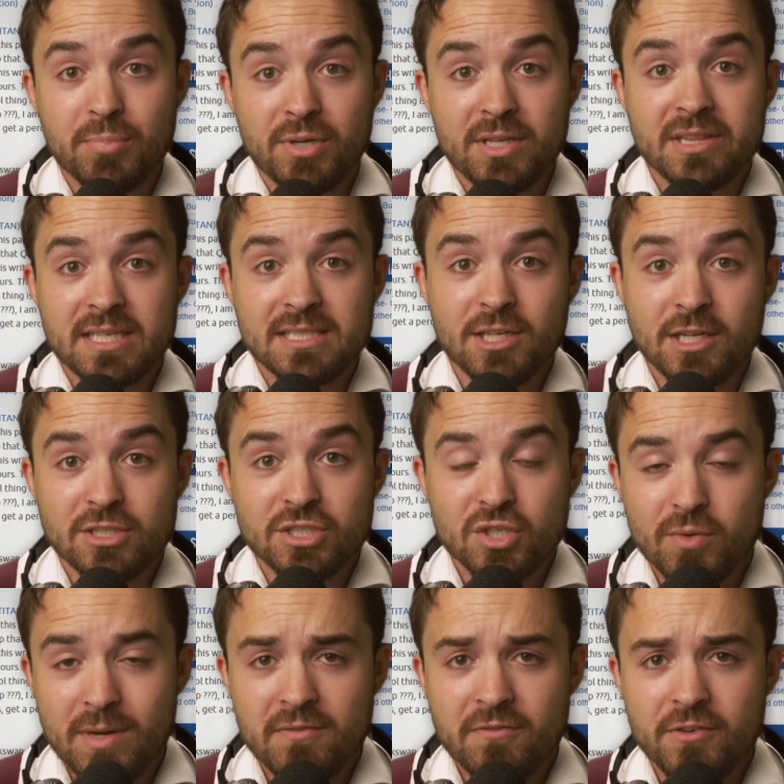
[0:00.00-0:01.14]
put this on
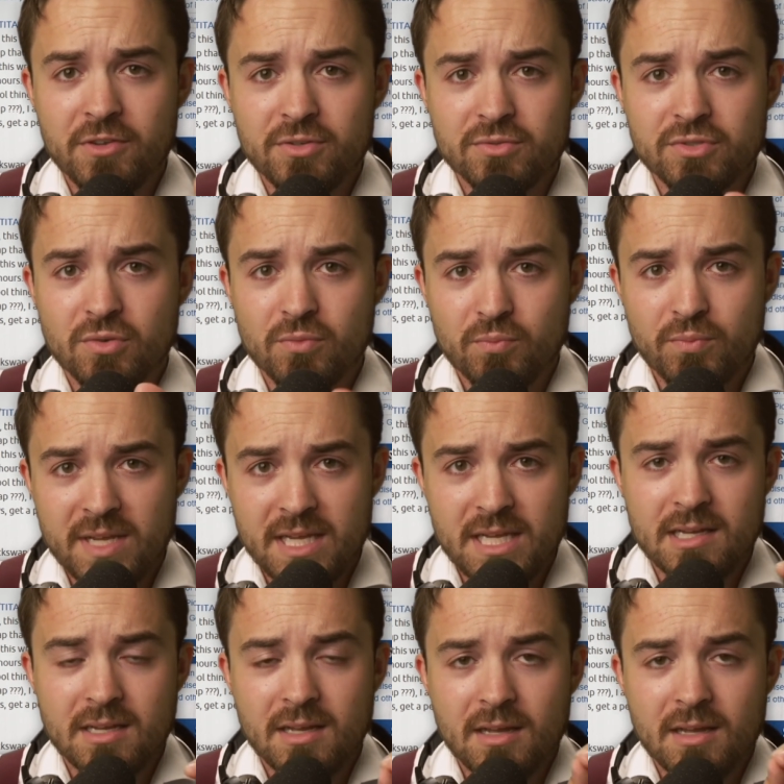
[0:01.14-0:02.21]
screen for you to read